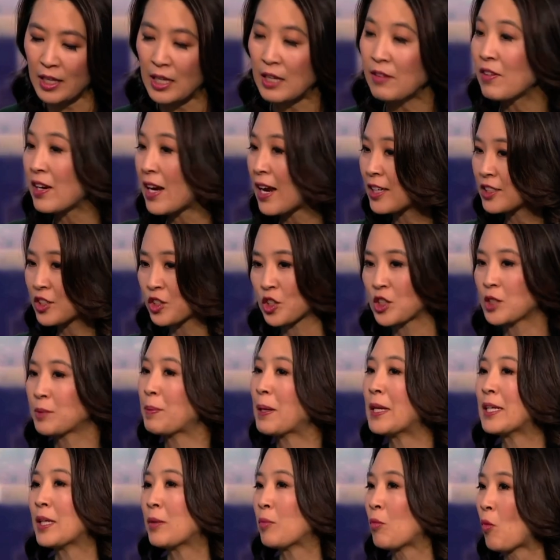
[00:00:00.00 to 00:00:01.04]
even as they're
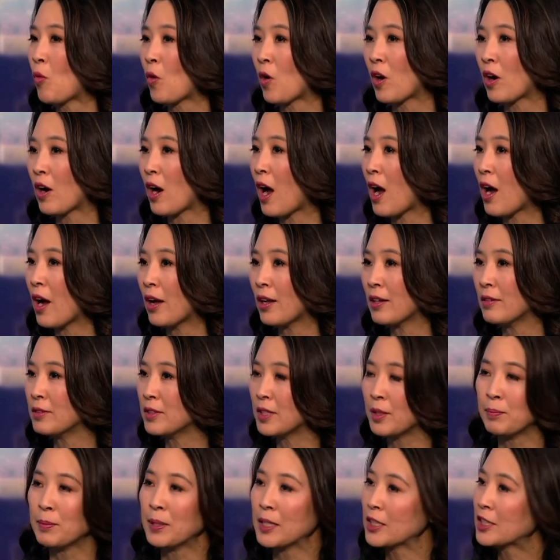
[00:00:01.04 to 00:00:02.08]
spending more
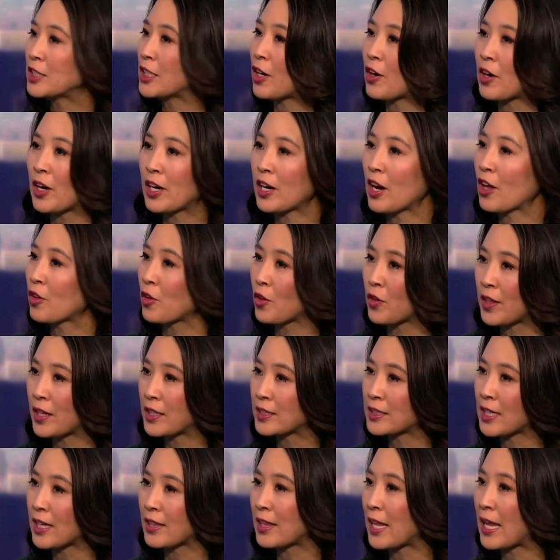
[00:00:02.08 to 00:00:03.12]
on the military and other
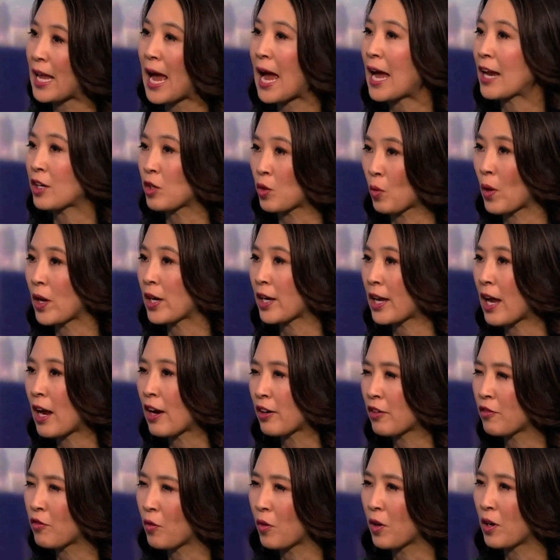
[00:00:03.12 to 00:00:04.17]
things that they hadn't quite
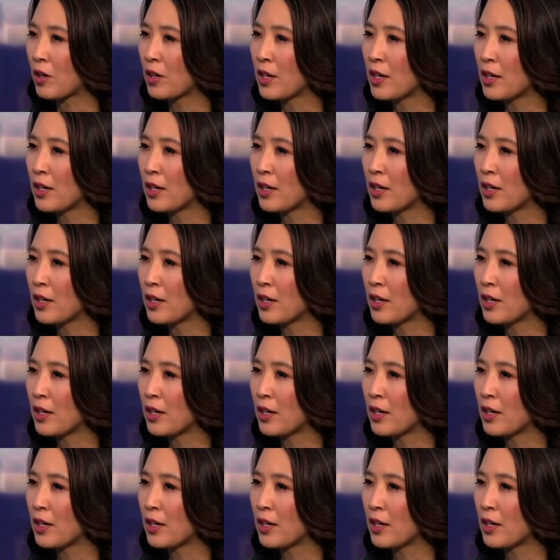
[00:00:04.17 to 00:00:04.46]
accounted for?